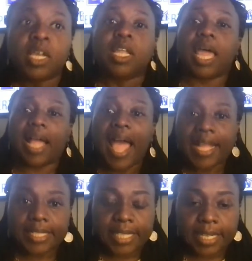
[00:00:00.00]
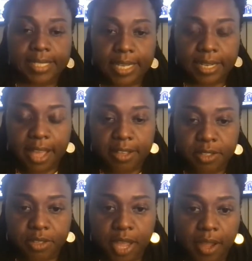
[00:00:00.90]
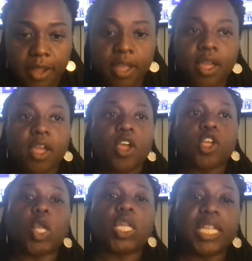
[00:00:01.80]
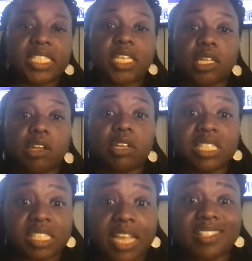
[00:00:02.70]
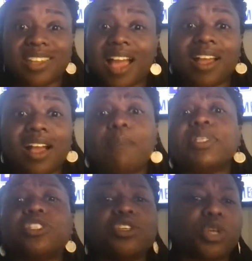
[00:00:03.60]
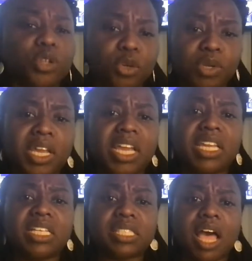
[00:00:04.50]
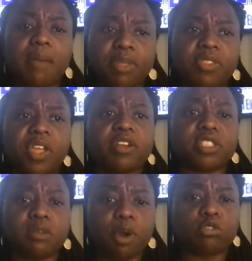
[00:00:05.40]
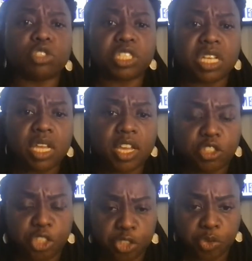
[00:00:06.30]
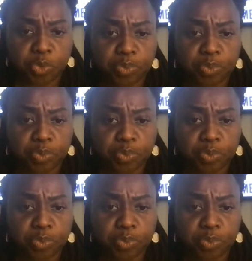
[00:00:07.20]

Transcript: Like I had to tell a tenant yesterday, your lease clearly states that I can come into your unit anytime that there's an emergency issue.